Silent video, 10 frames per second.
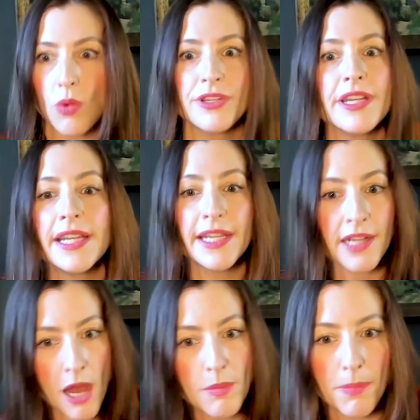did it
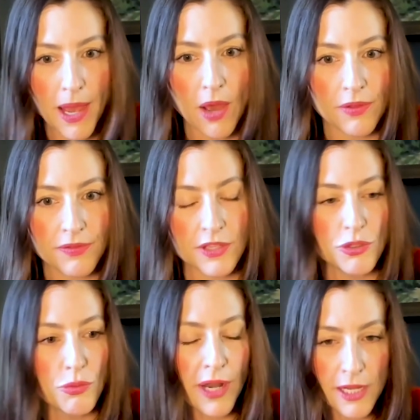come about that
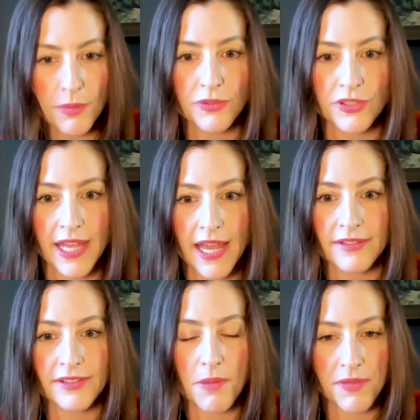you were able to get
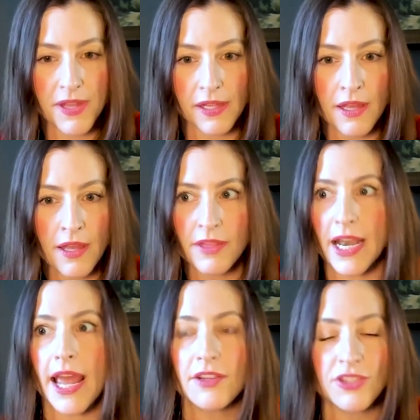something
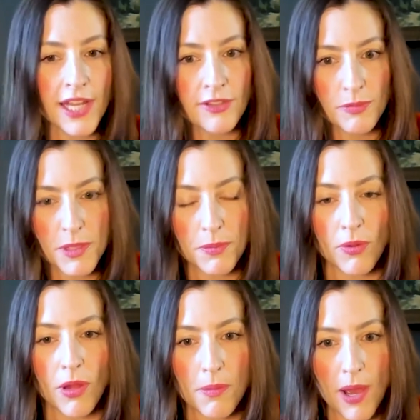that educates
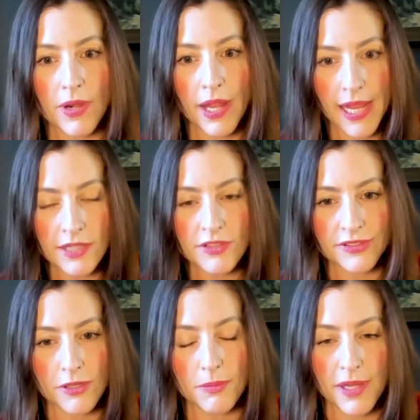people about
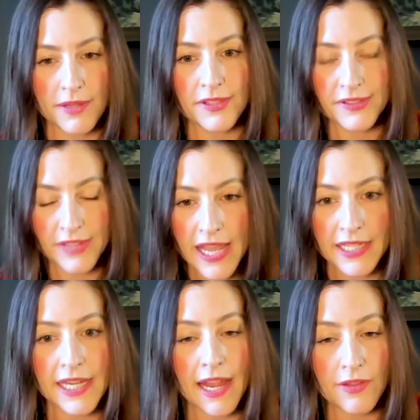ageism in
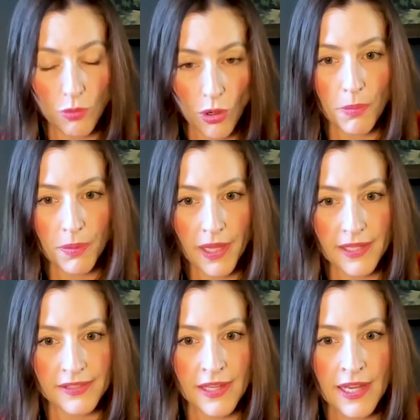society and the
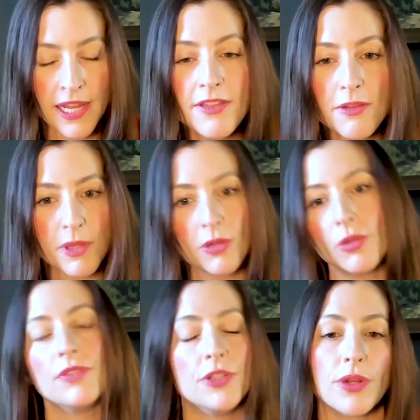workplace in the middle
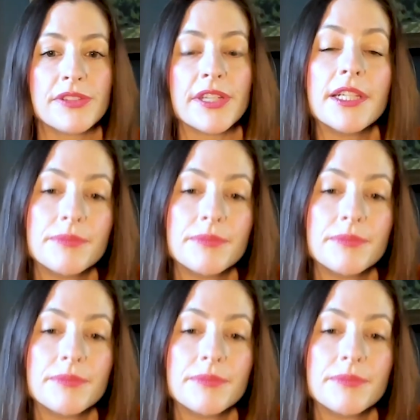of New York City?